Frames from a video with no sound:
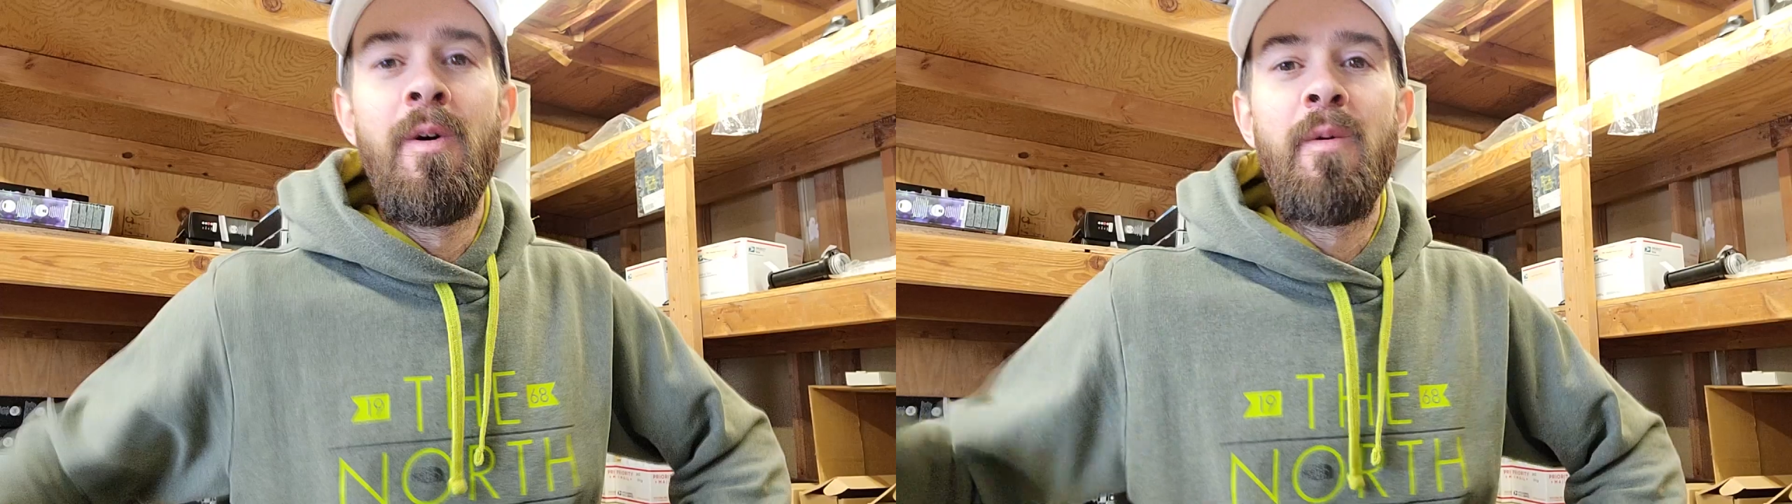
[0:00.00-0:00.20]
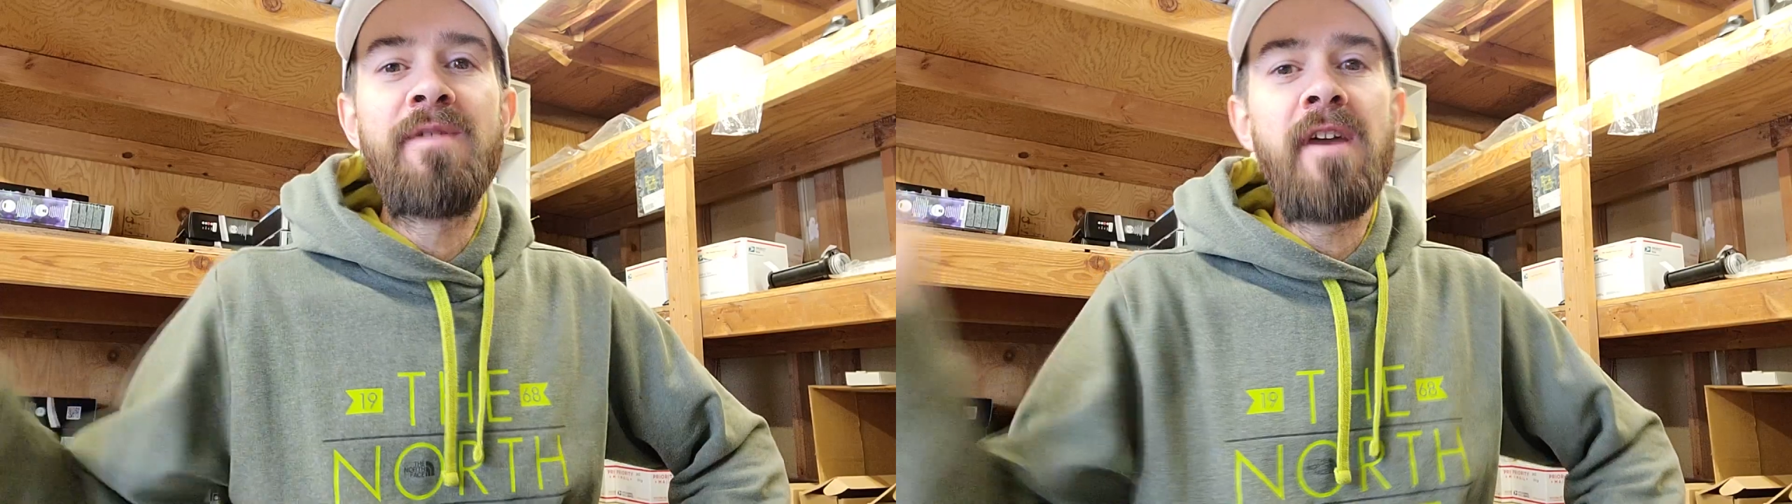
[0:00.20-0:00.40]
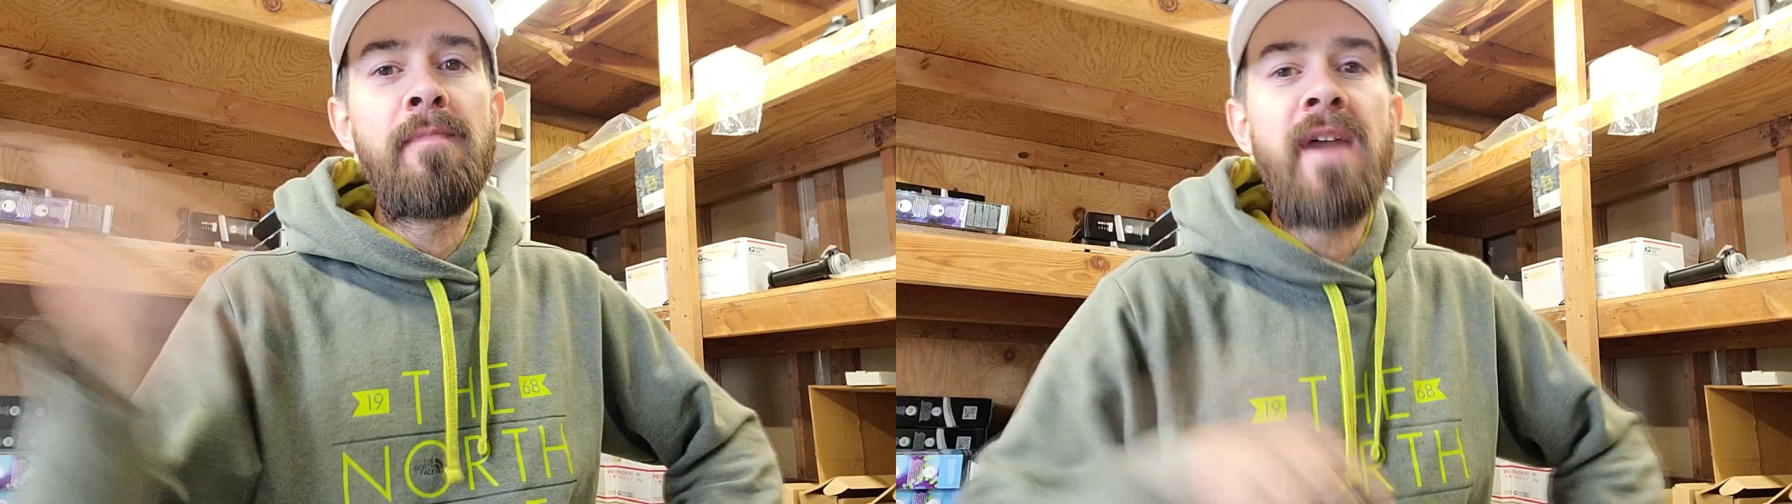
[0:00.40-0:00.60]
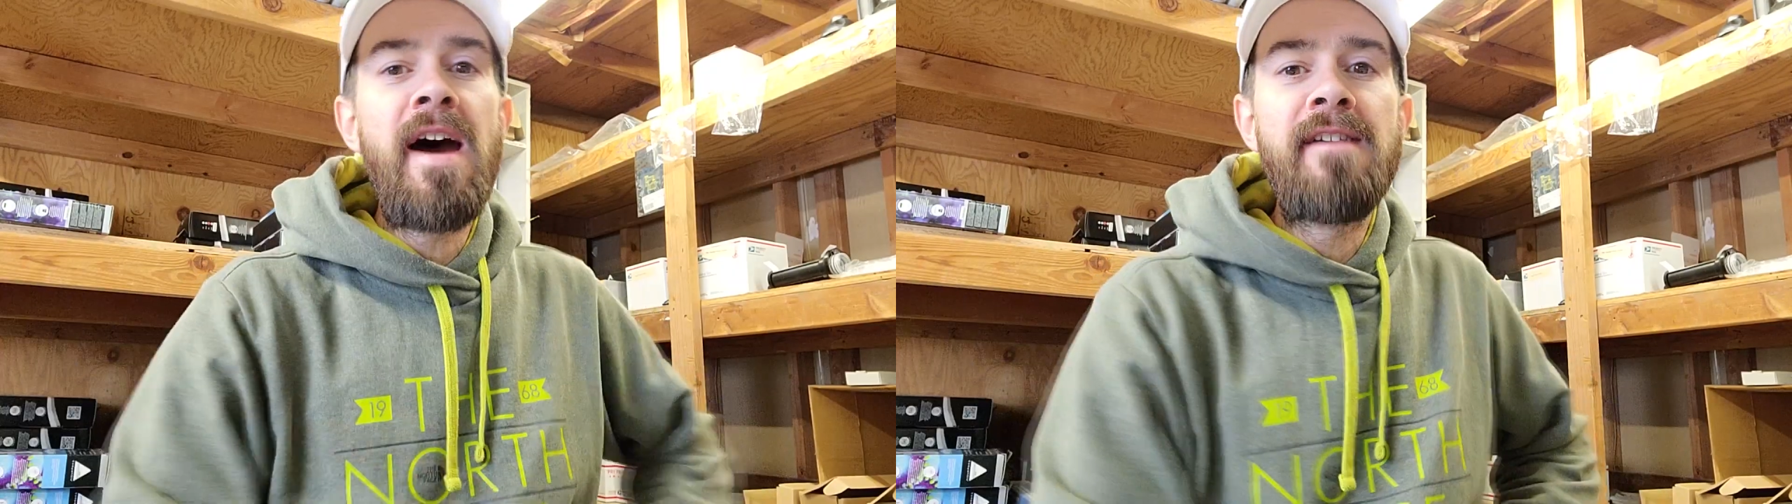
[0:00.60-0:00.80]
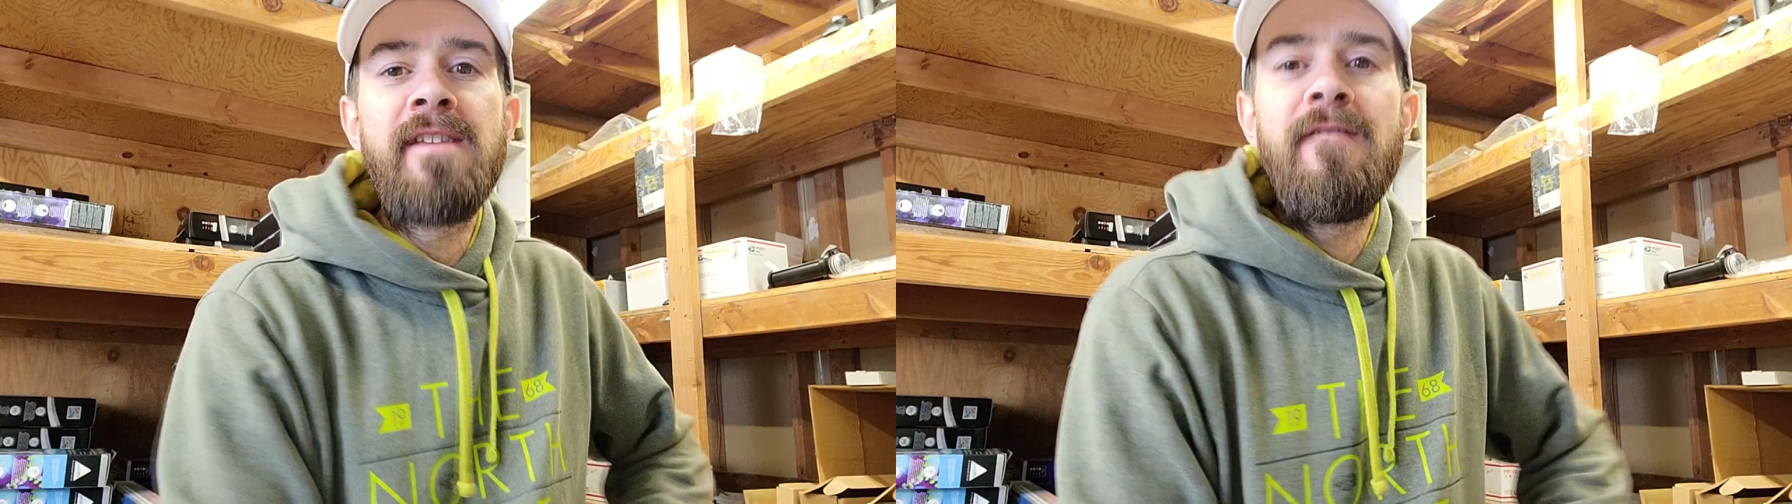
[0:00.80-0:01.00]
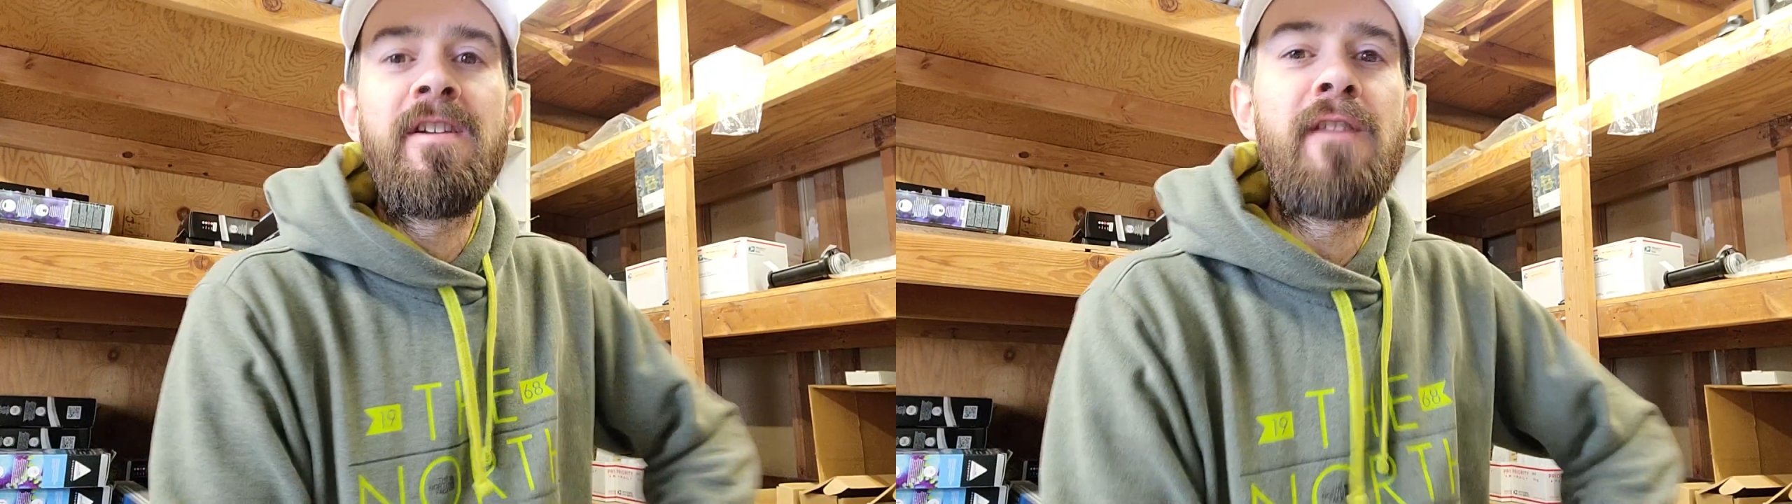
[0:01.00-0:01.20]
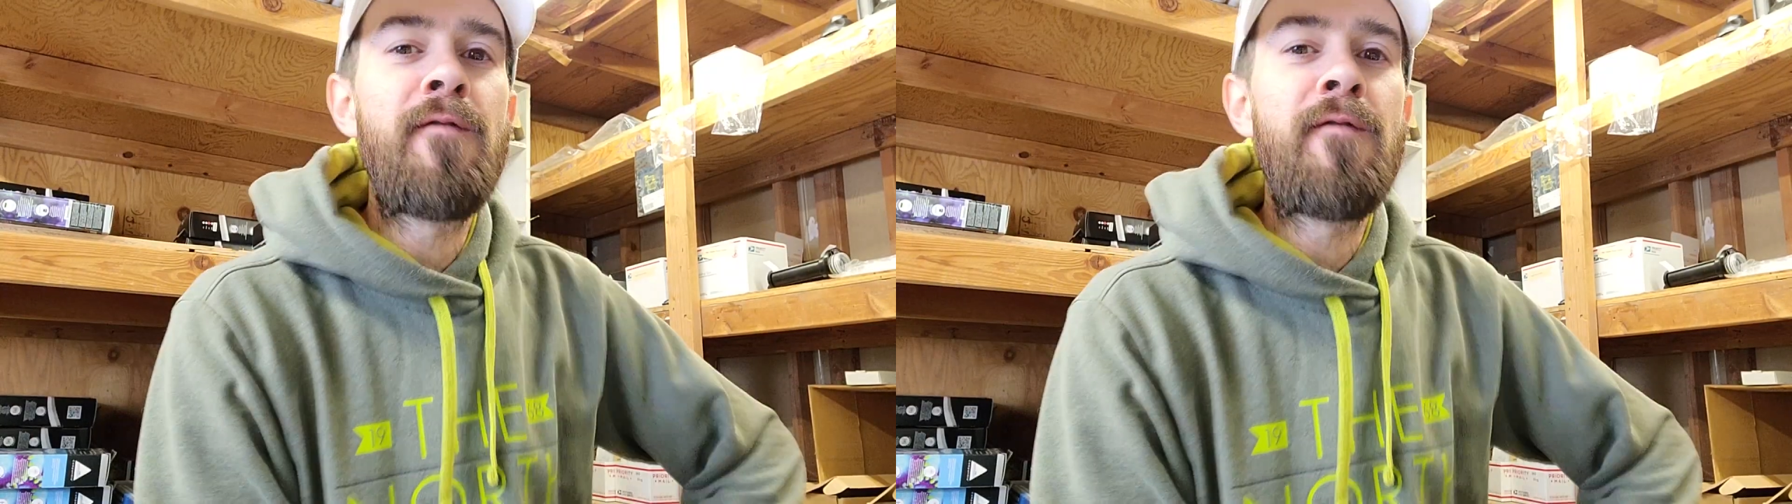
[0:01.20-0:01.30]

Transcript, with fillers: What's up guys, Devin here